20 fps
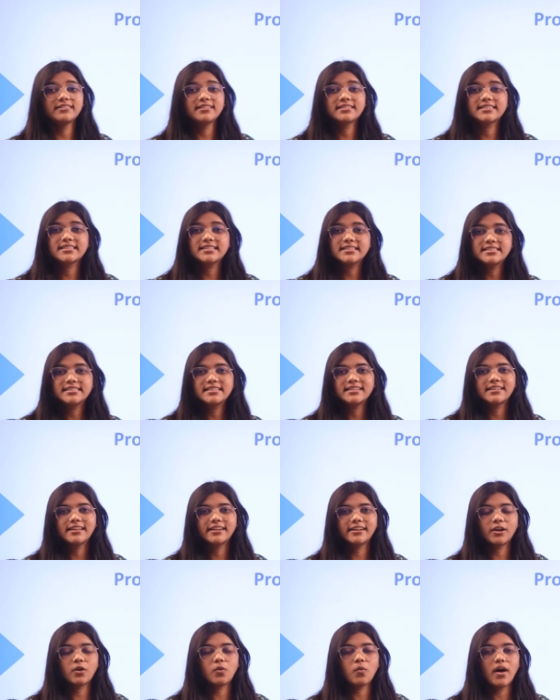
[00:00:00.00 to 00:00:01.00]
the skills that are
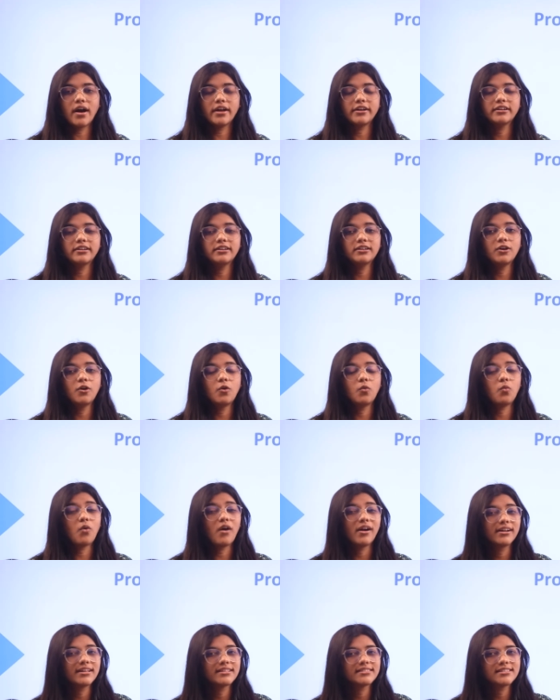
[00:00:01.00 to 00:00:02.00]
required,
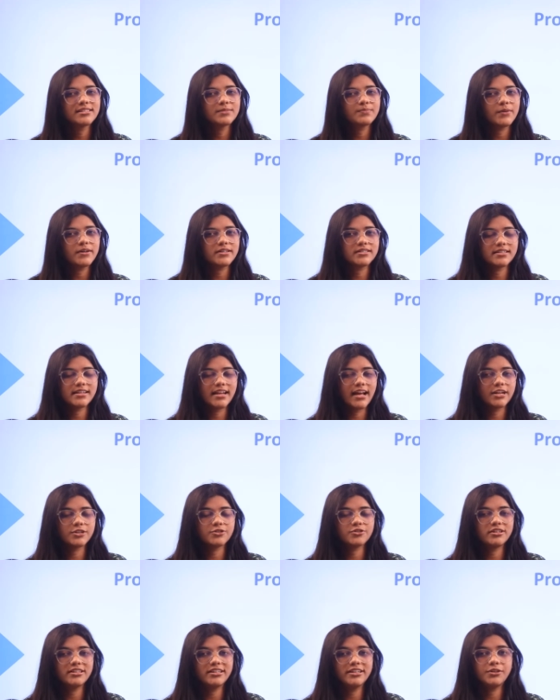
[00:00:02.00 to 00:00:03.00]
what does this person
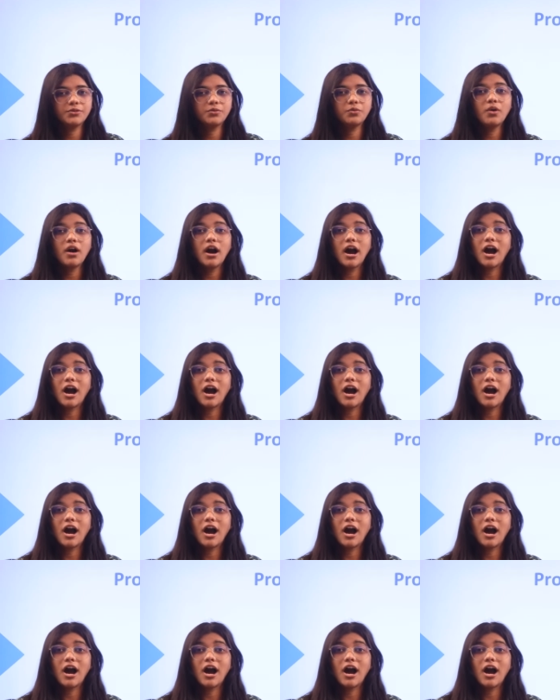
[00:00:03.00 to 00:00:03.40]
actually do,